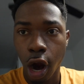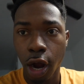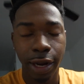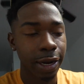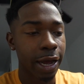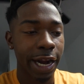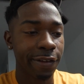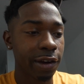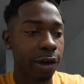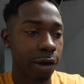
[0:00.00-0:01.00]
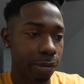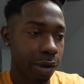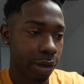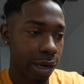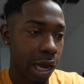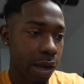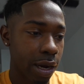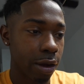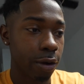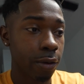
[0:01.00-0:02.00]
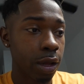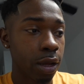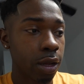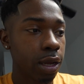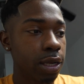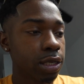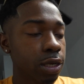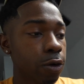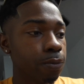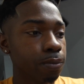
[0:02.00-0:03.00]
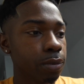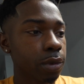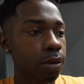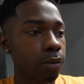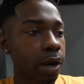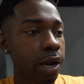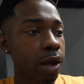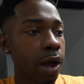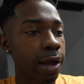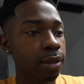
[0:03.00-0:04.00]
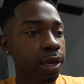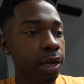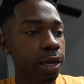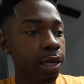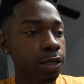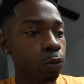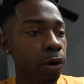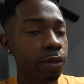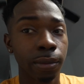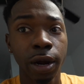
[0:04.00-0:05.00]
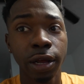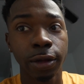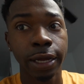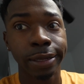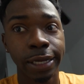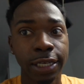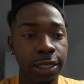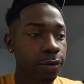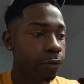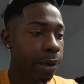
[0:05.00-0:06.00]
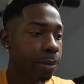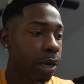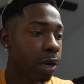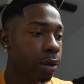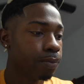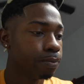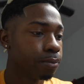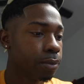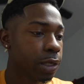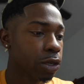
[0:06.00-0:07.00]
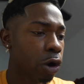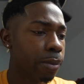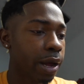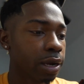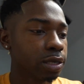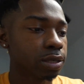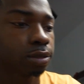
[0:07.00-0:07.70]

I did not even know, but now I know. And so right now, I think it's worth the money getting these coil packs,